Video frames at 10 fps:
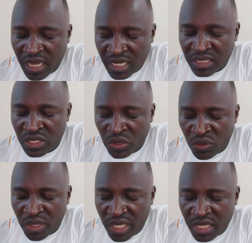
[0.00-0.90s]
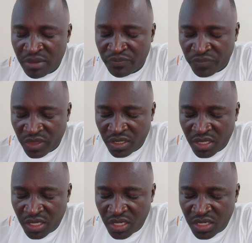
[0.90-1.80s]
and throw him
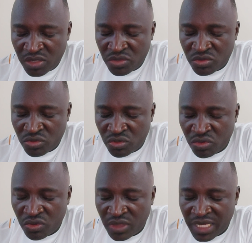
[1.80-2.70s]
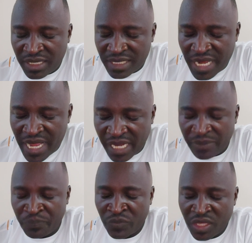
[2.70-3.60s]
into the Nile,
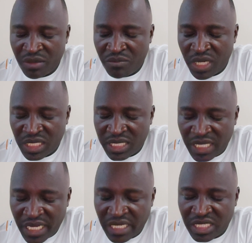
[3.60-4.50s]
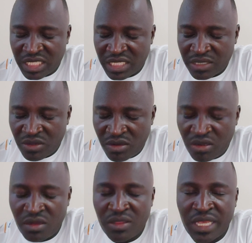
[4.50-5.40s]
but let
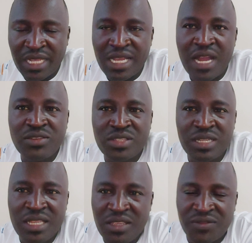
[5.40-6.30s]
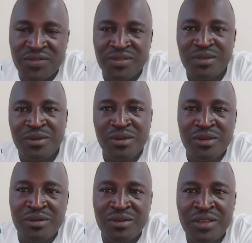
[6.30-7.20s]
all the girls live.
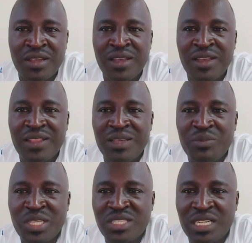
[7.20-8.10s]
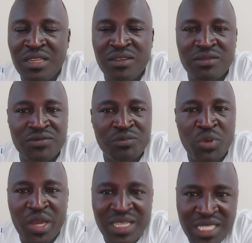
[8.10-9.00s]
Oh, the mystery of
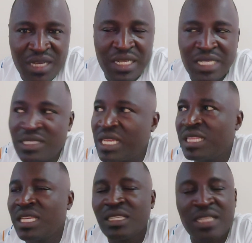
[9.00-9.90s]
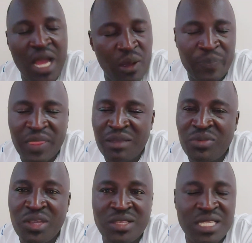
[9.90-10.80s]
boy child has started now.
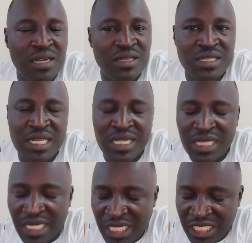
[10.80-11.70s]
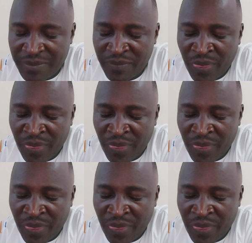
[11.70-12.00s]
Boy child is under threat.